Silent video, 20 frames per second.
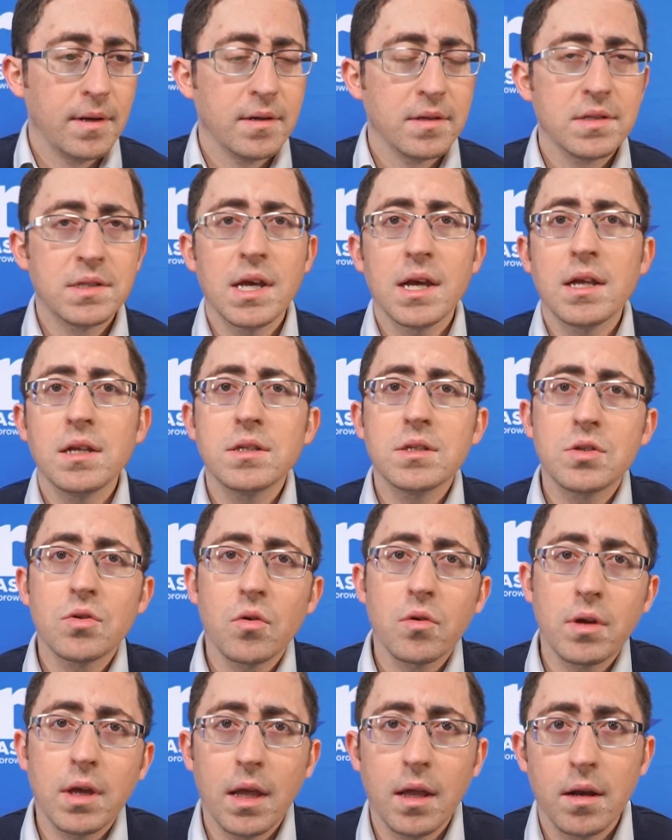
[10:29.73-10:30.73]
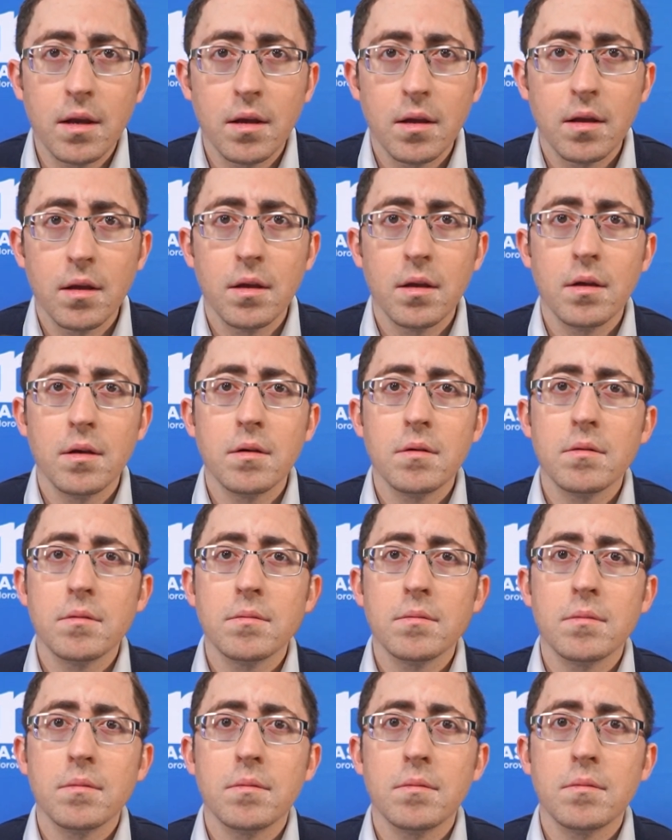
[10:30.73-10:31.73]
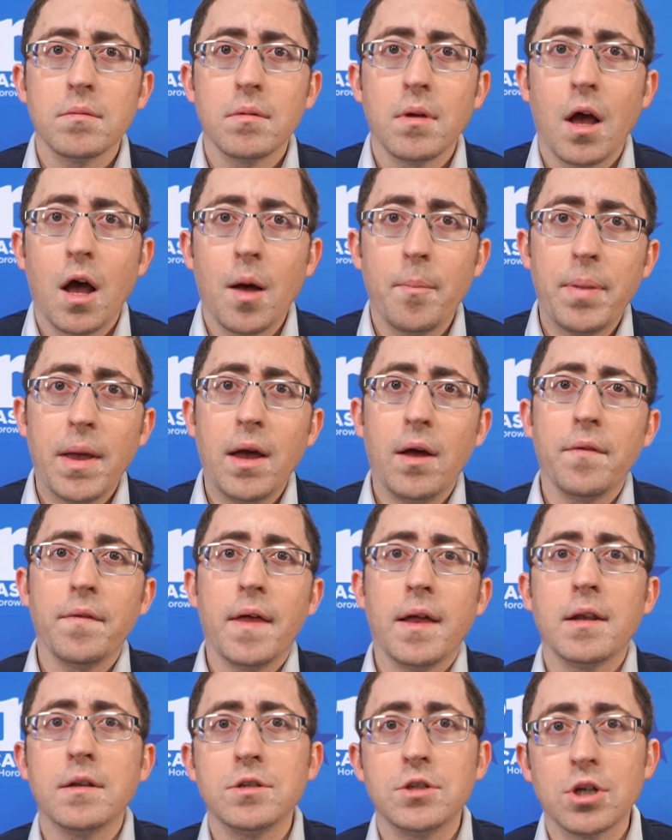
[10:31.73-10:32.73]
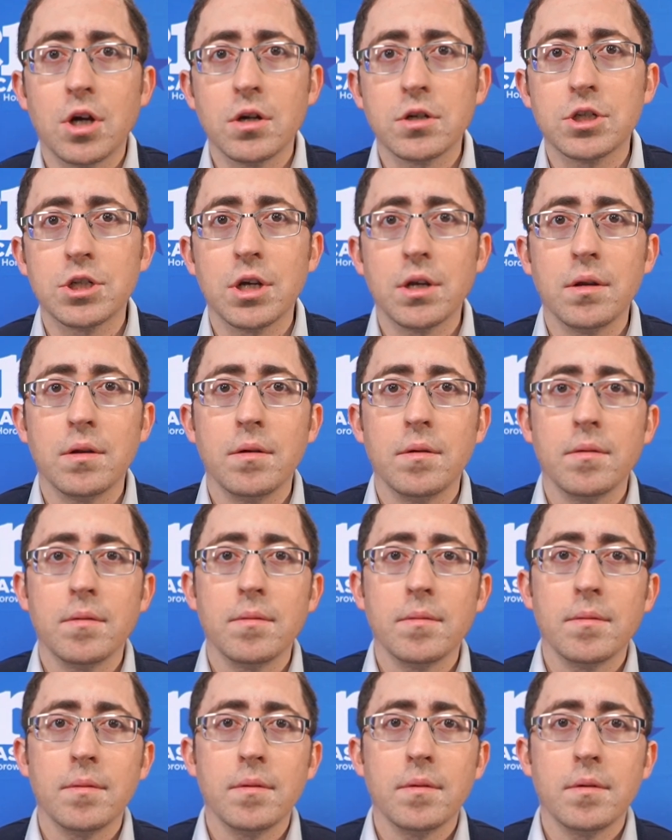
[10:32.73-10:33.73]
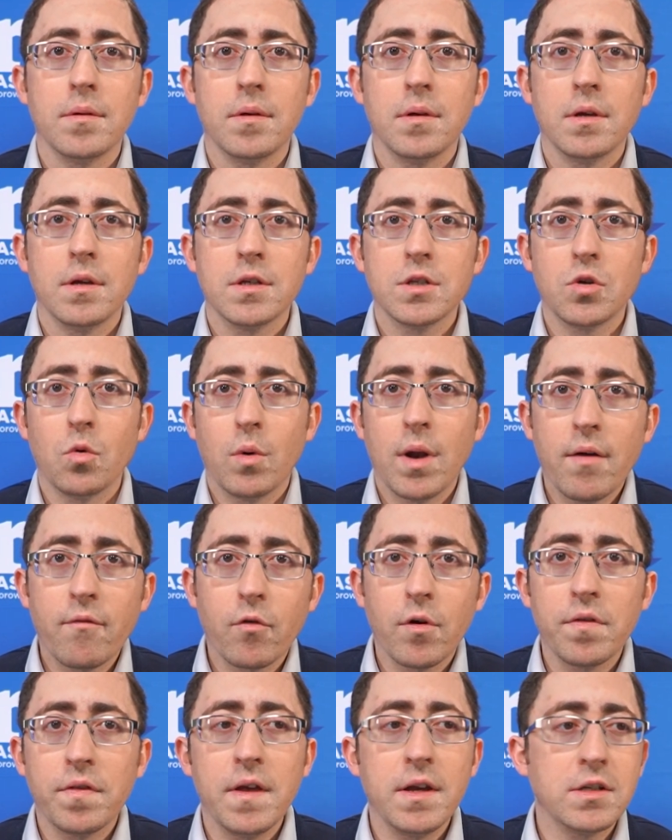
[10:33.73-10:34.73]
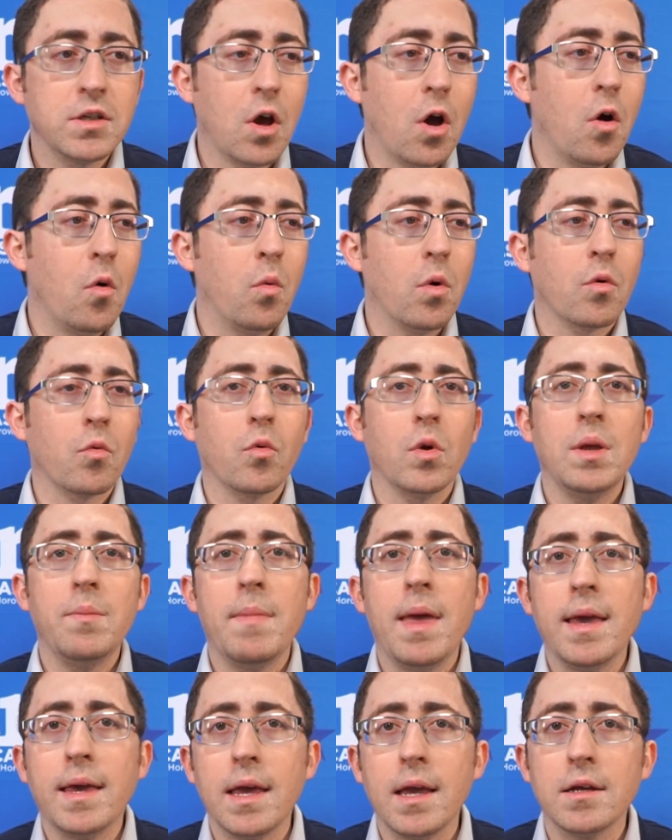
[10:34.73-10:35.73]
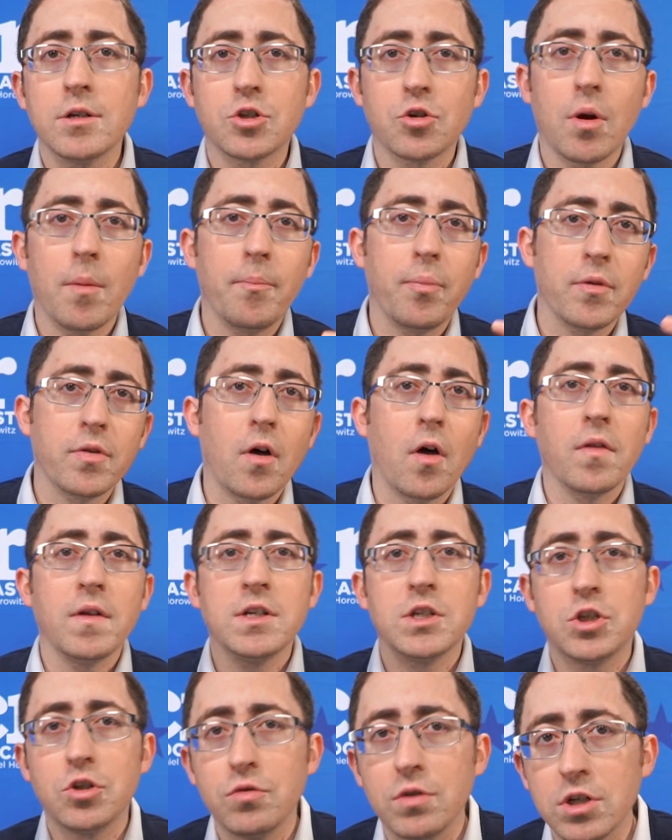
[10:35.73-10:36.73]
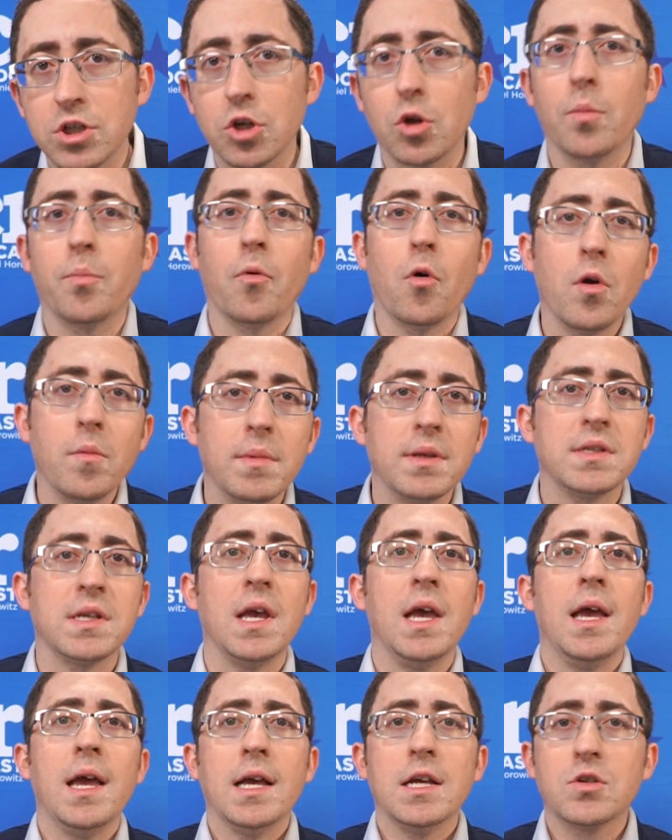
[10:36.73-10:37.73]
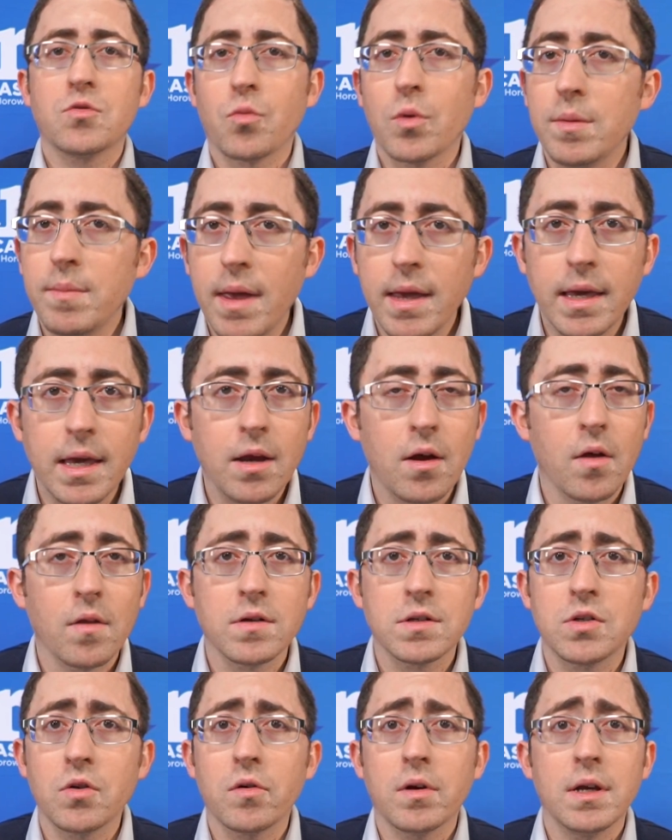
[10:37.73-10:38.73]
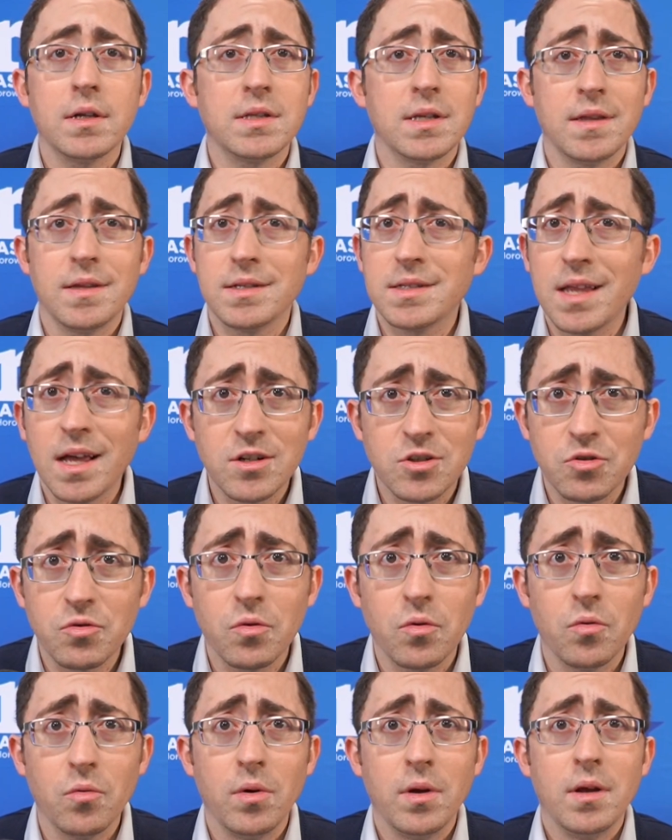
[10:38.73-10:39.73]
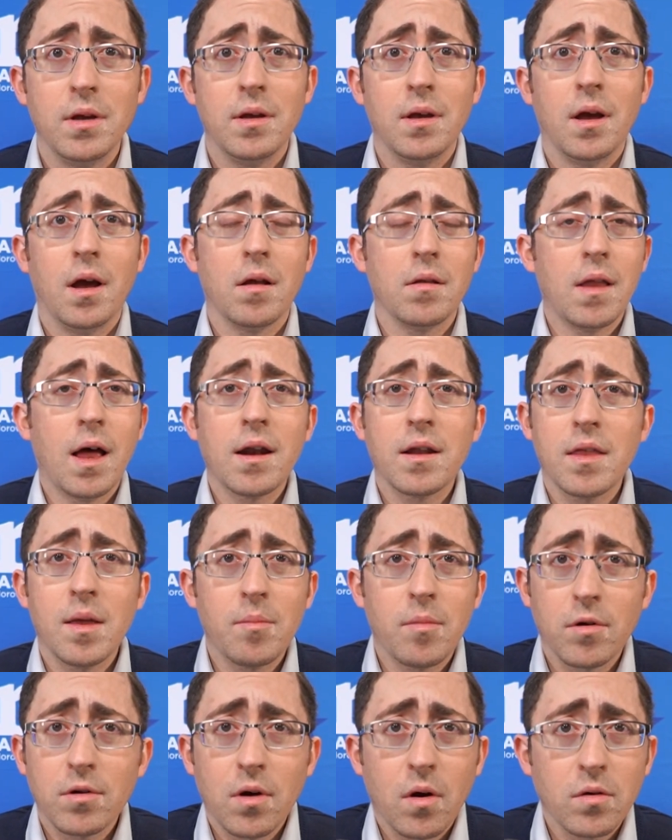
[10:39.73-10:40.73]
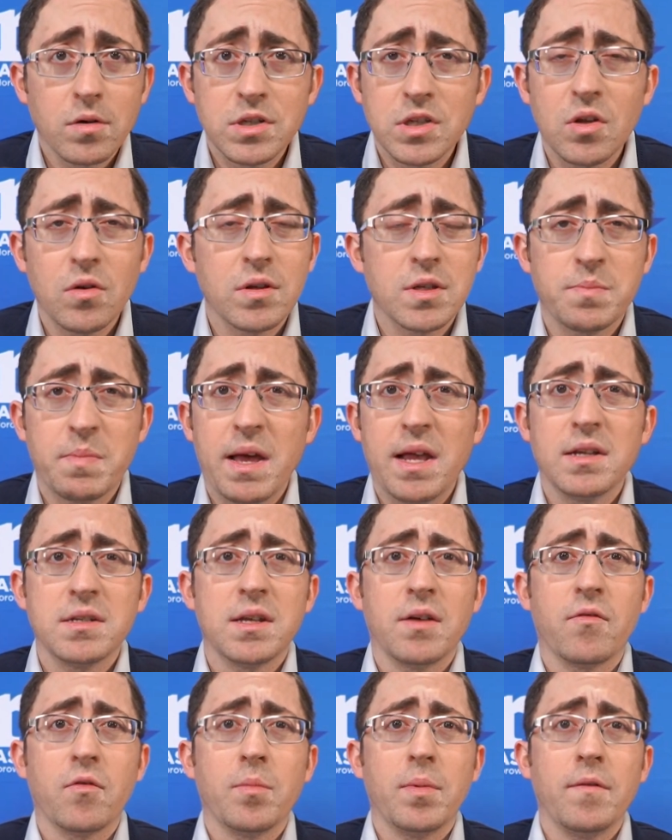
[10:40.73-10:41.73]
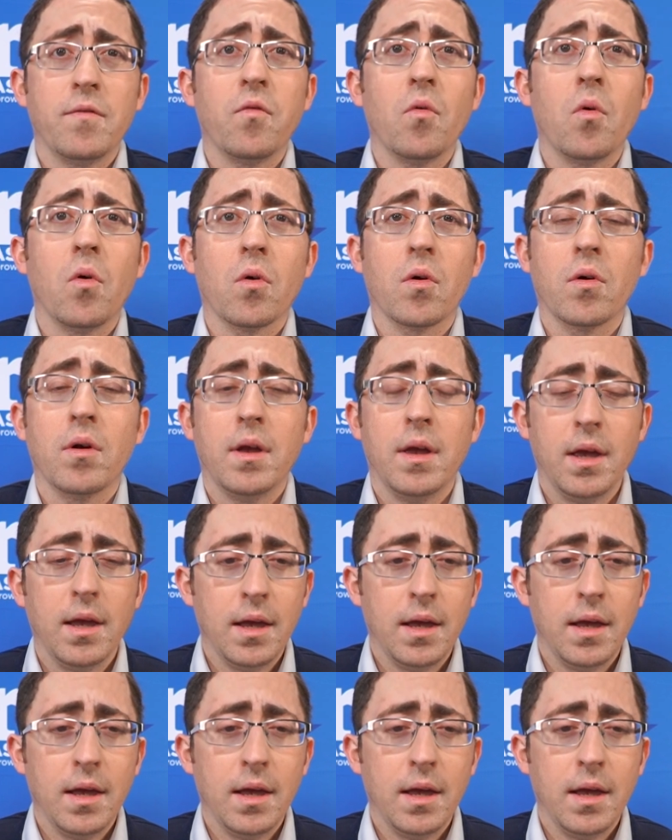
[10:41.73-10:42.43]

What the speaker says: Second Circuit upheld that injunction. So when everyone thinks, oh, we're remaking Trump with all these judicial appointments, is remaking all the circuits, it's not true. A lot of them are still as bad as ever before.